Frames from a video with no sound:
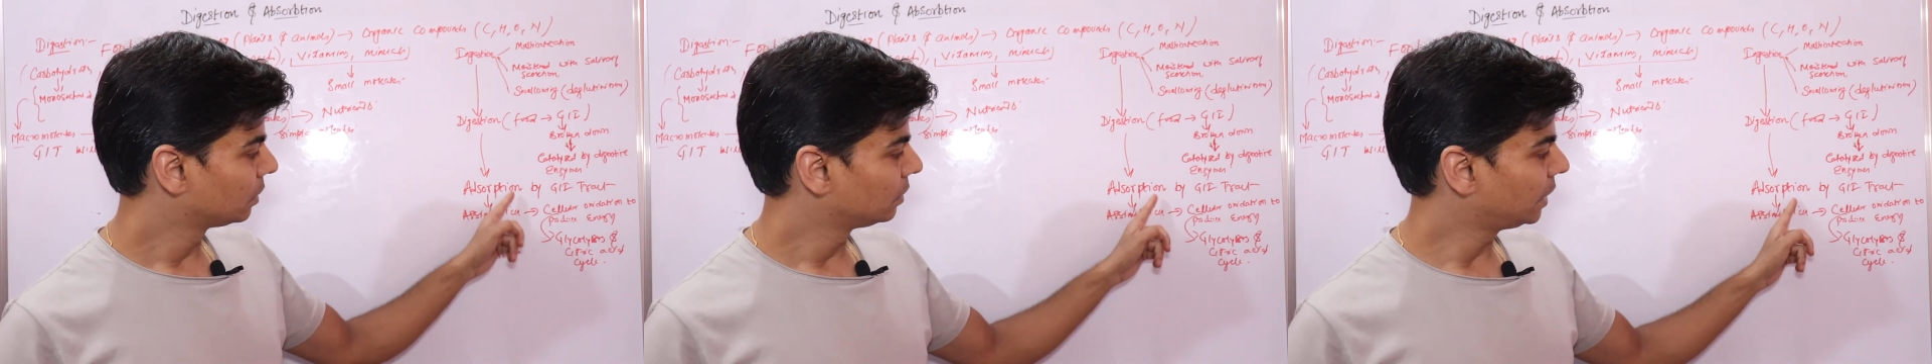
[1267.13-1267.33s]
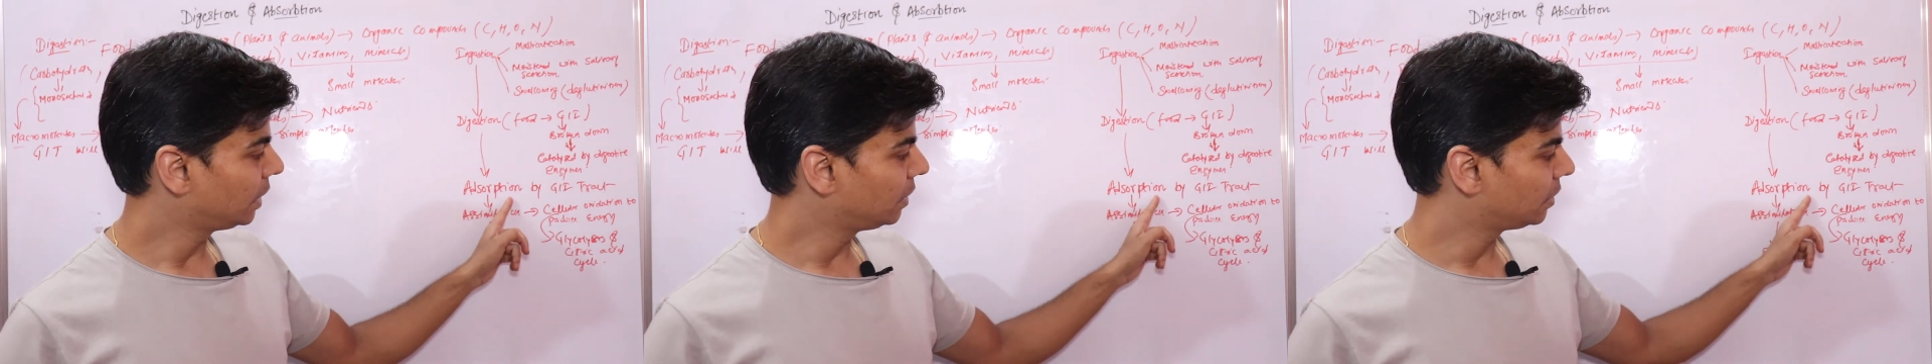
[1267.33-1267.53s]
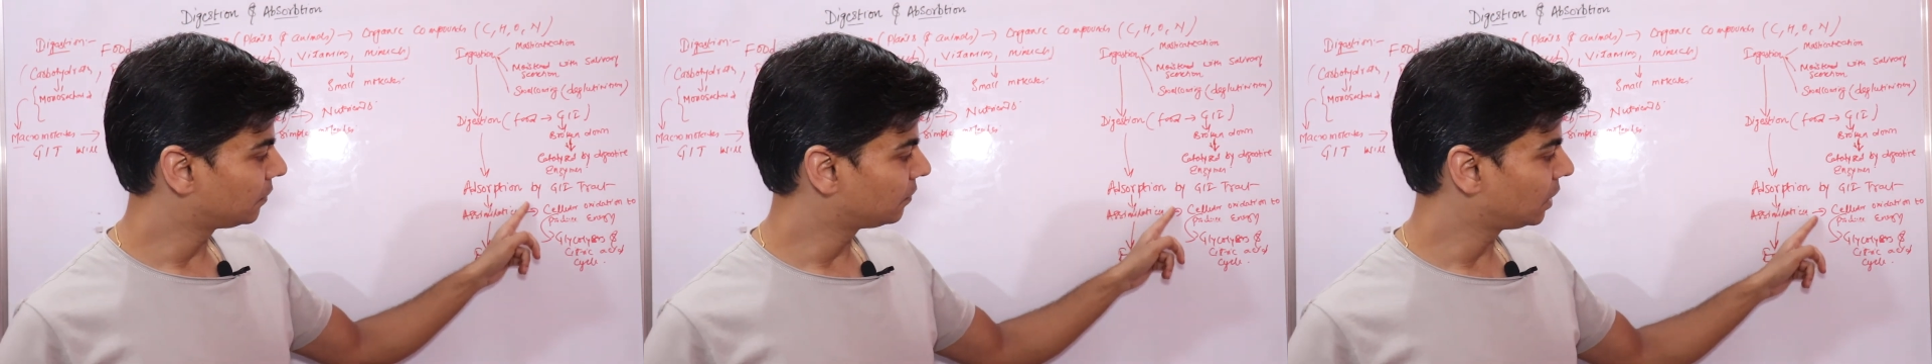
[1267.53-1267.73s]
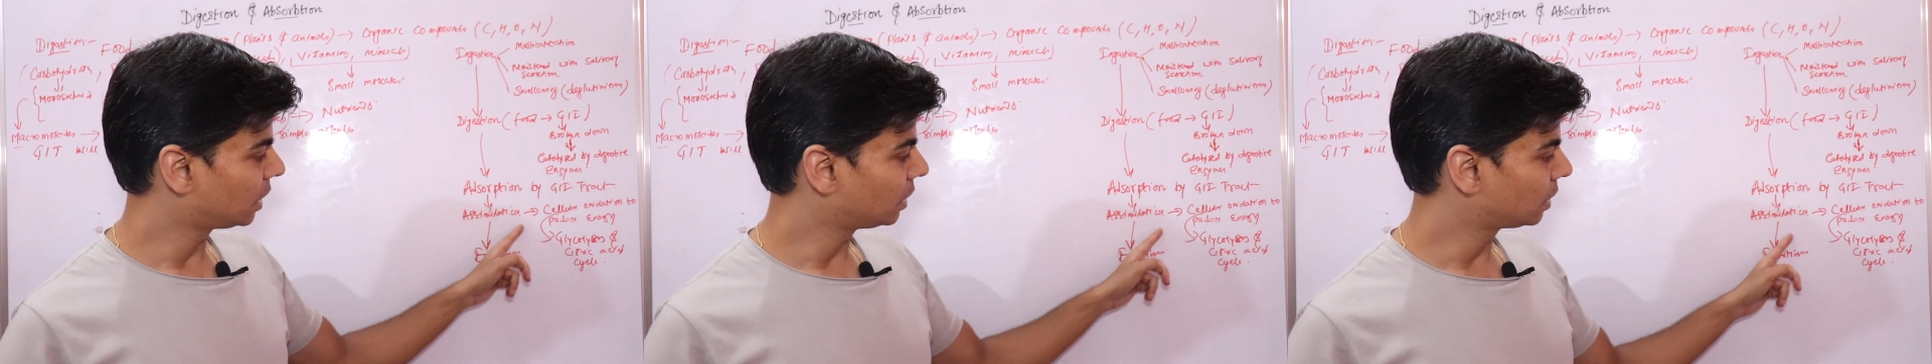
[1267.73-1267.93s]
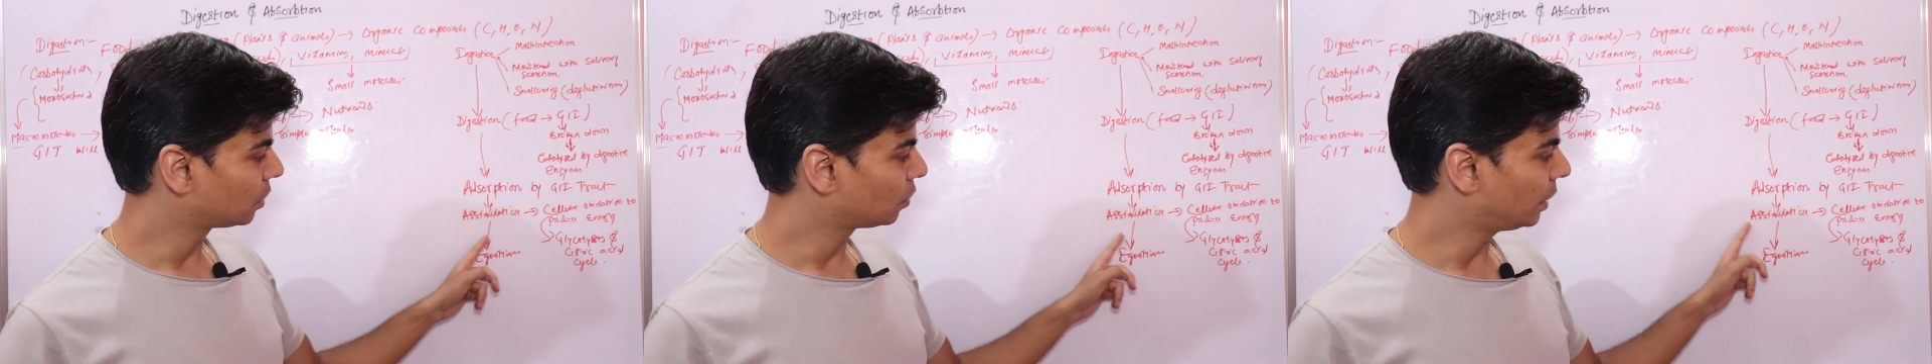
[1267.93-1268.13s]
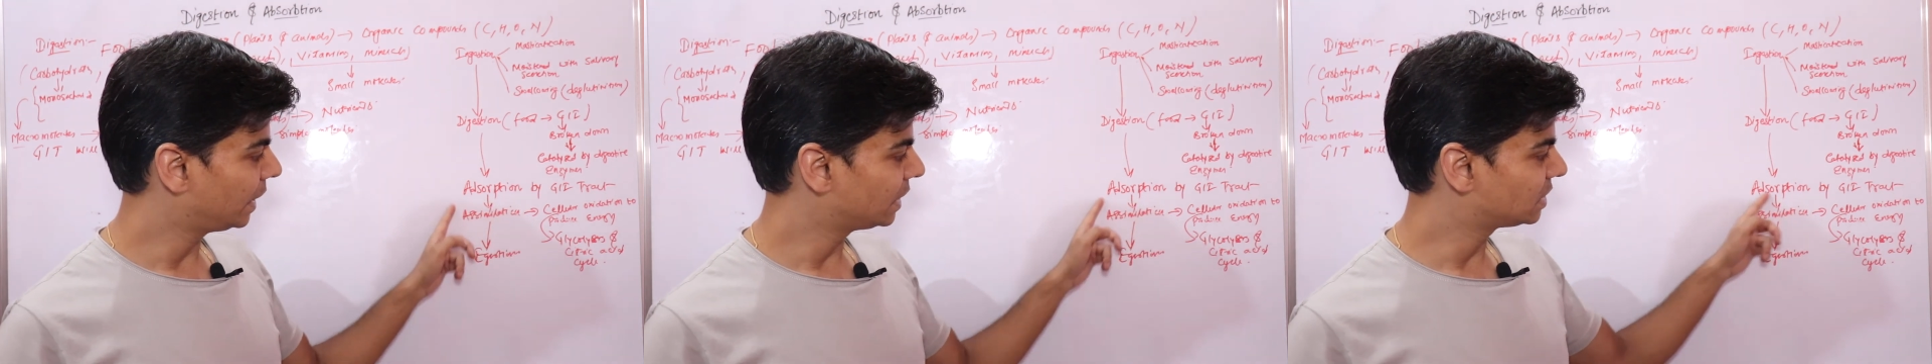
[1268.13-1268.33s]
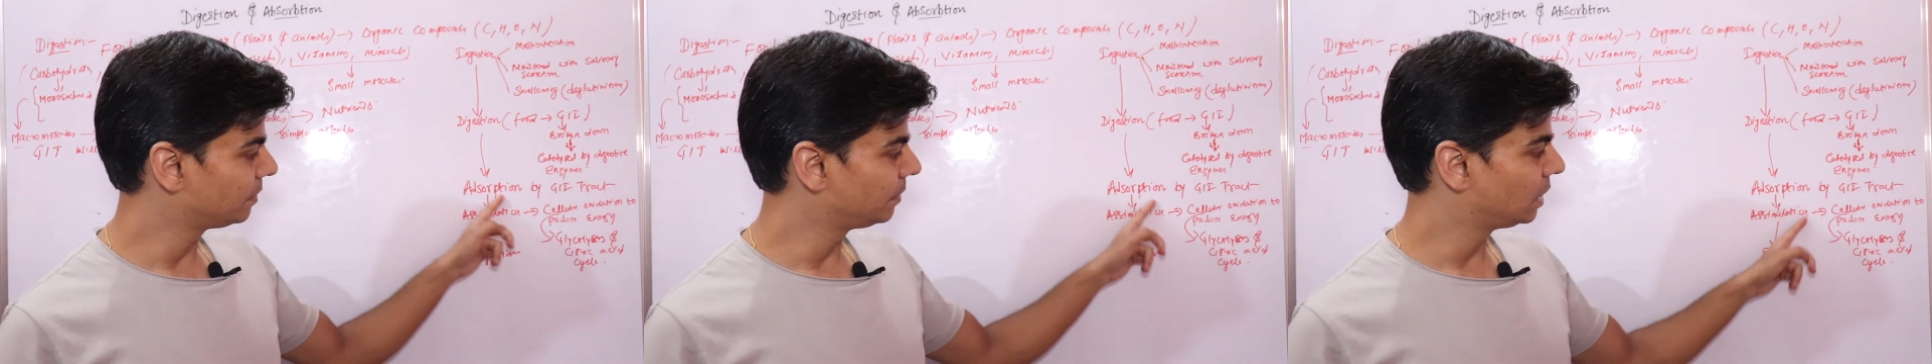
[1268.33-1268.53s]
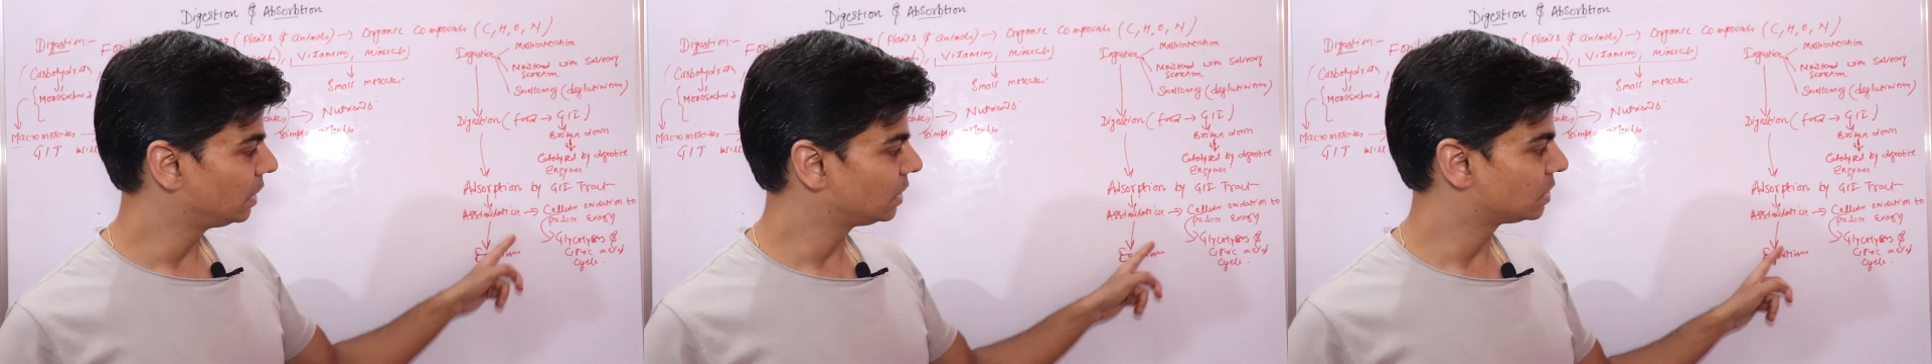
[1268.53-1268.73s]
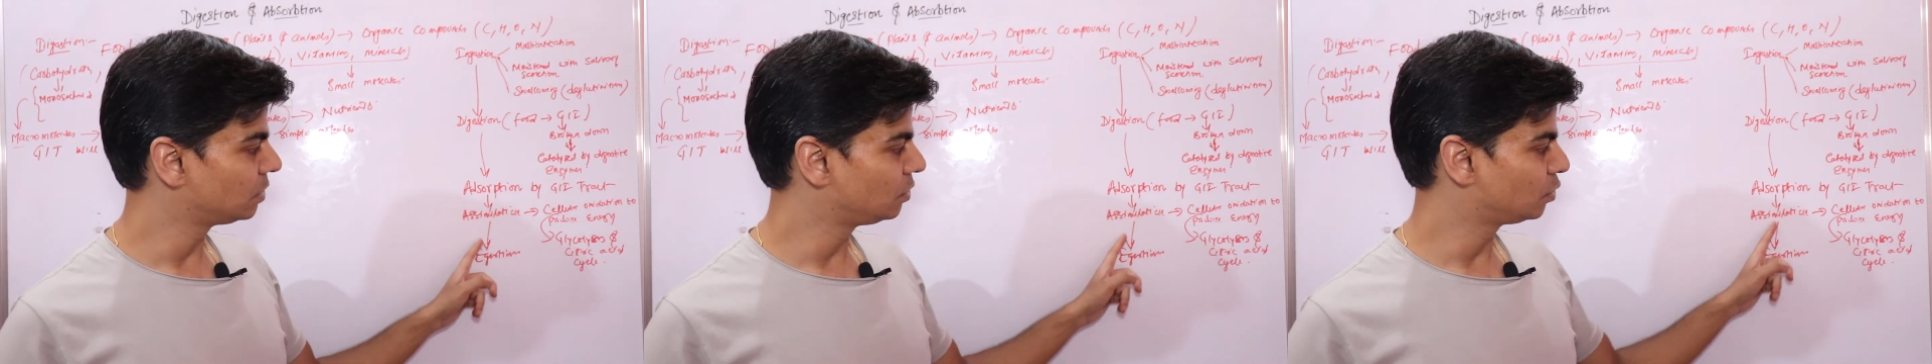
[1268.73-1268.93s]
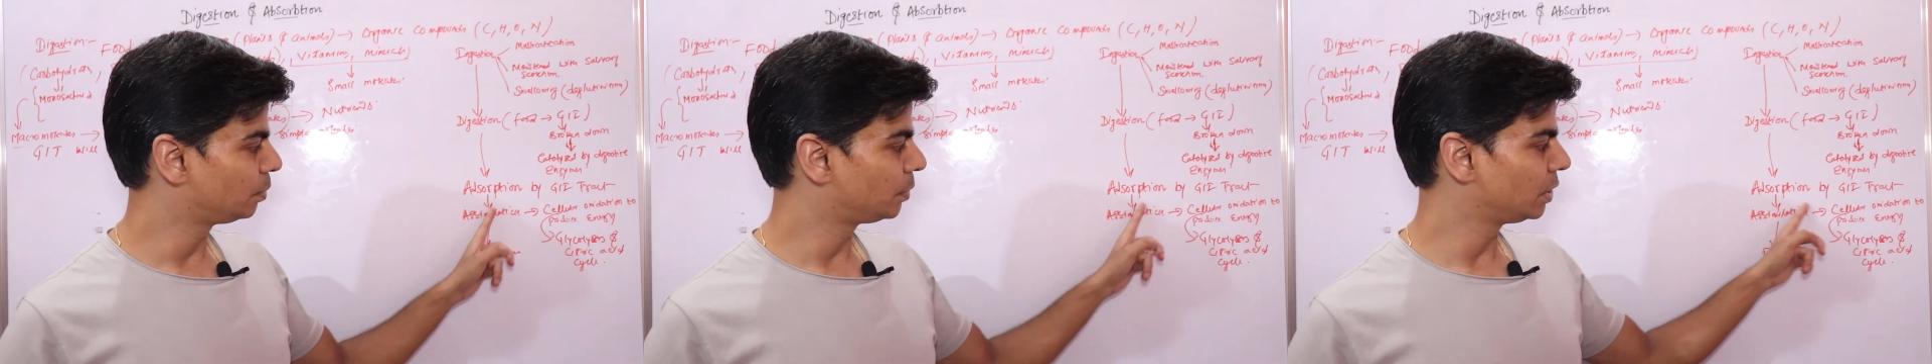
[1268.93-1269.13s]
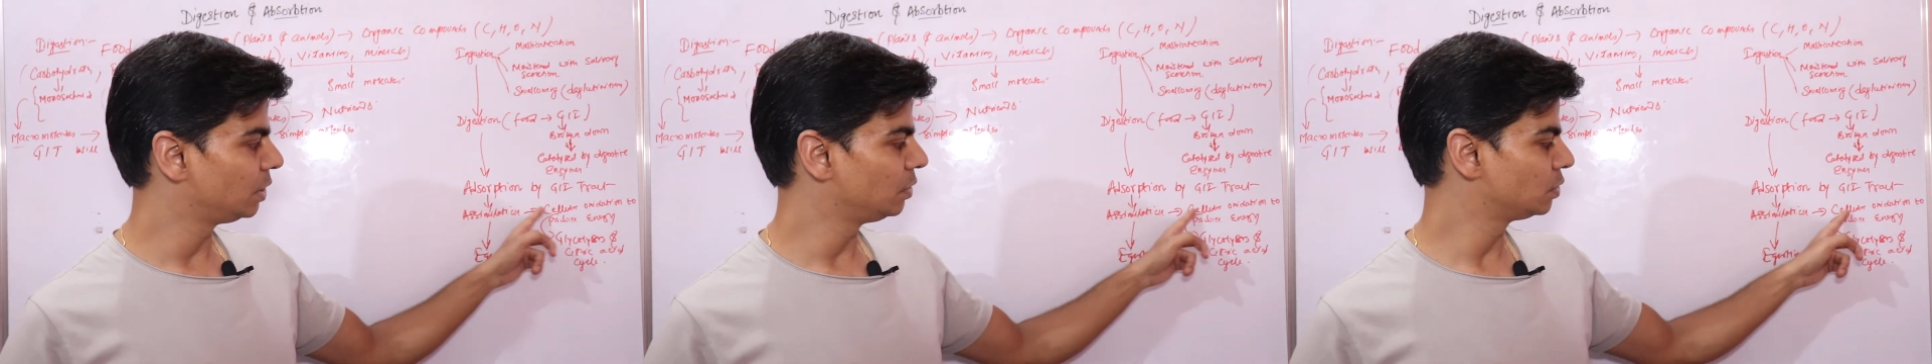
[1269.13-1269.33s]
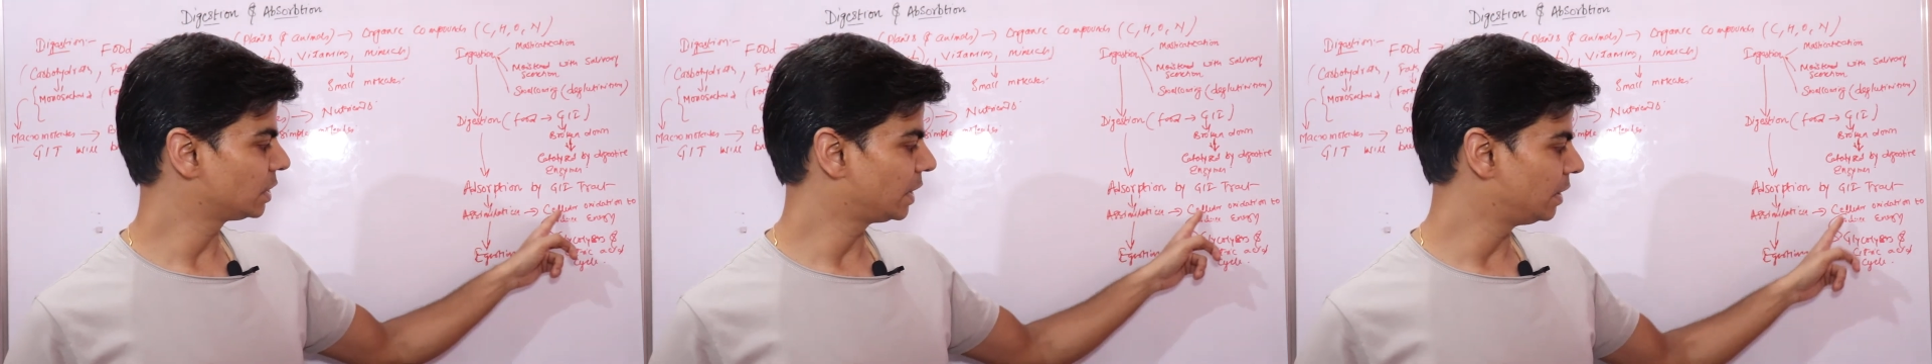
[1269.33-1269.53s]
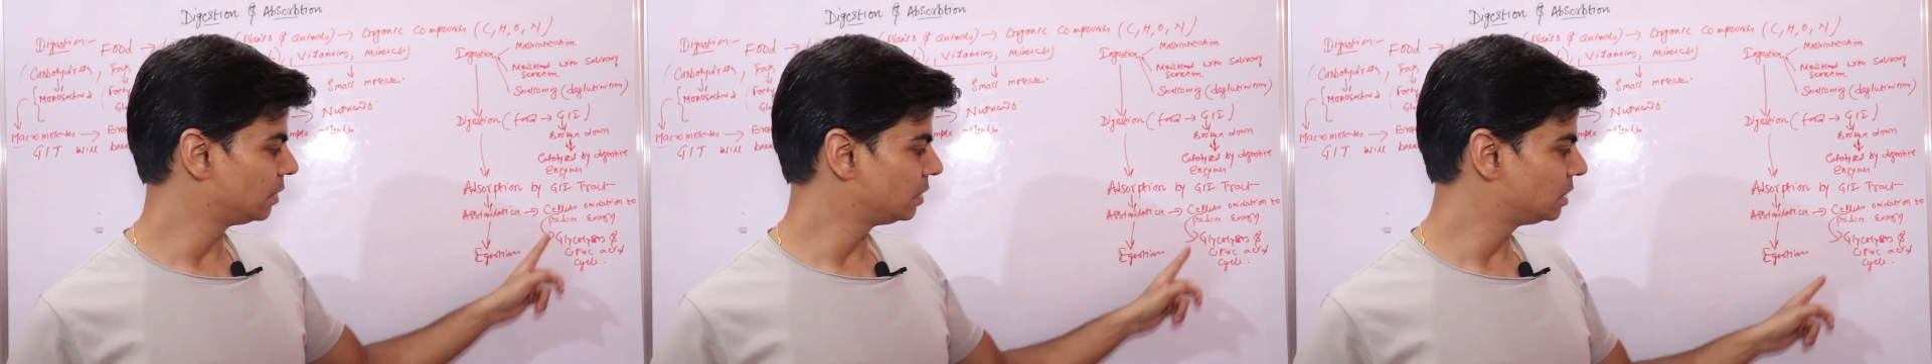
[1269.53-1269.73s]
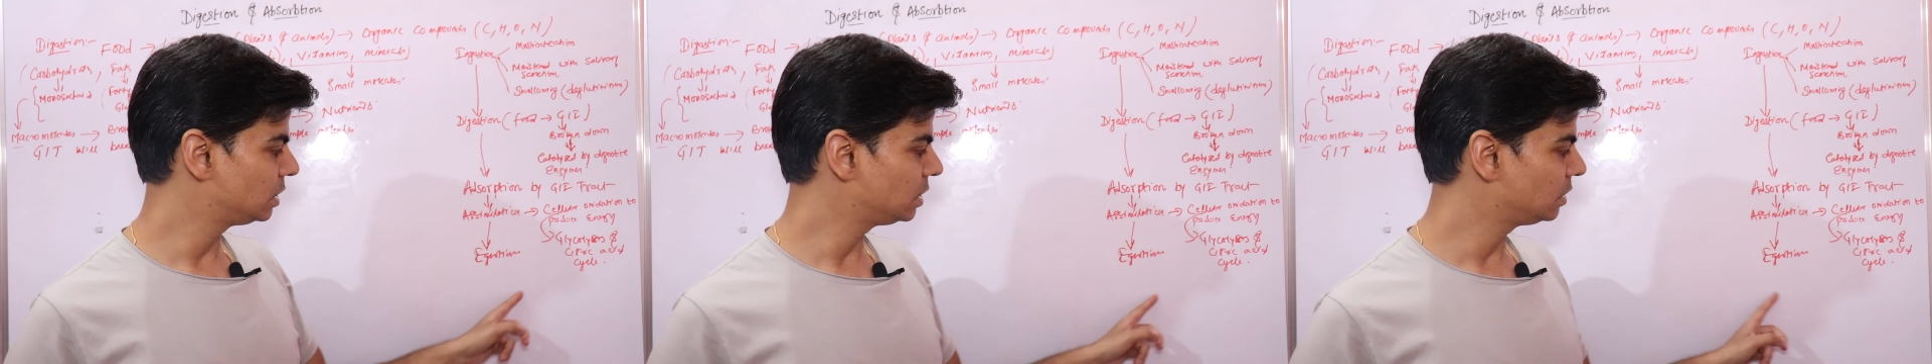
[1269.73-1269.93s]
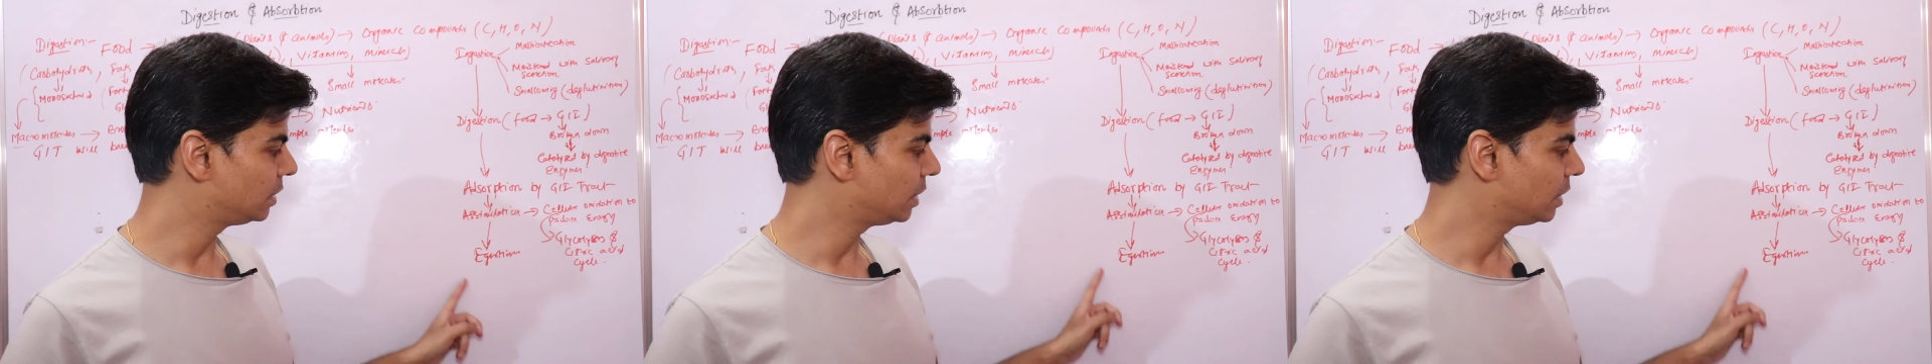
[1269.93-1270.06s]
Then it will undergo assimilation to produce energy.